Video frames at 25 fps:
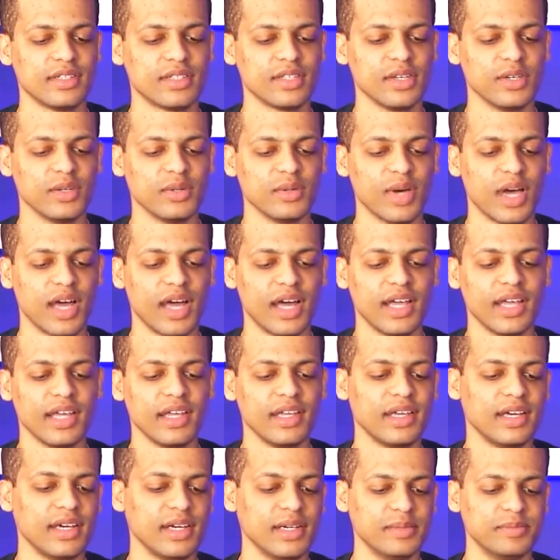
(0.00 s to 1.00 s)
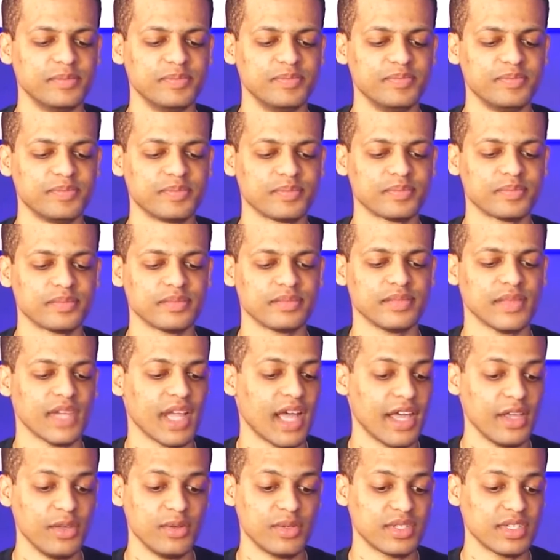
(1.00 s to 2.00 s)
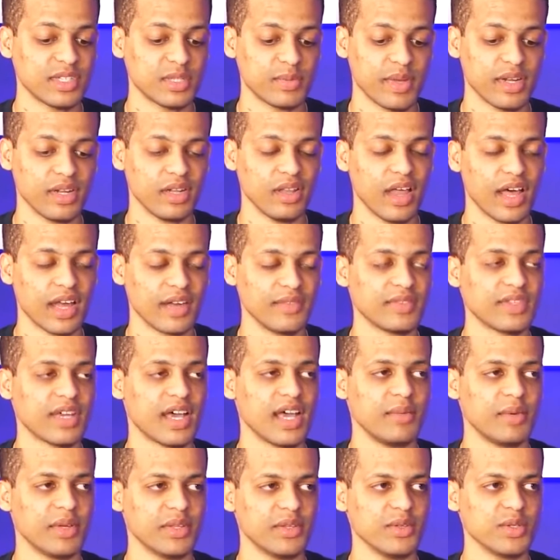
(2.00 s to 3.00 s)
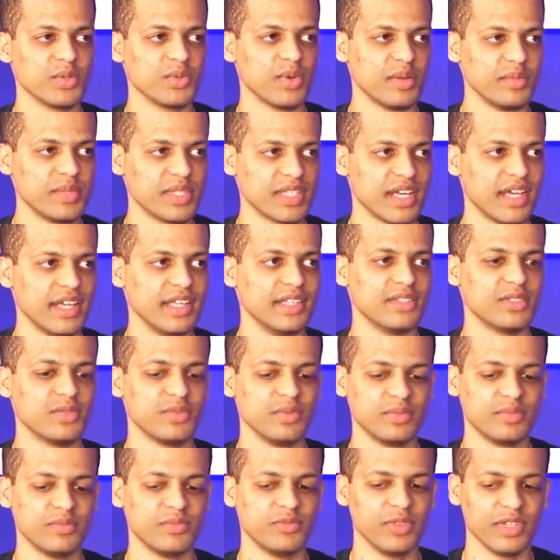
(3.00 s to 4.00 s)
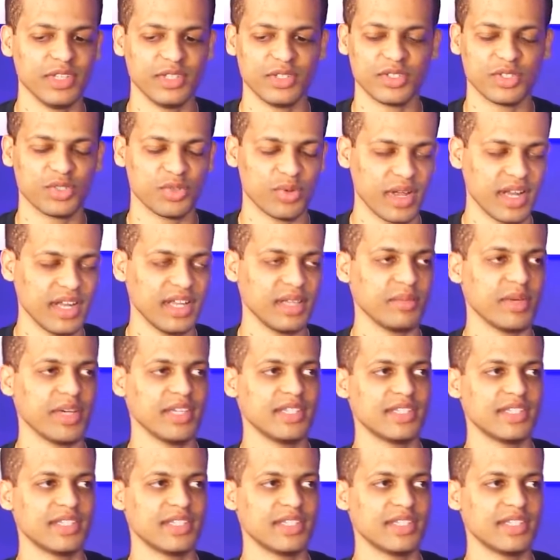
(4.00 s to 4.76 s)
So I, um, I used to spend a lot of time on those websites, really just training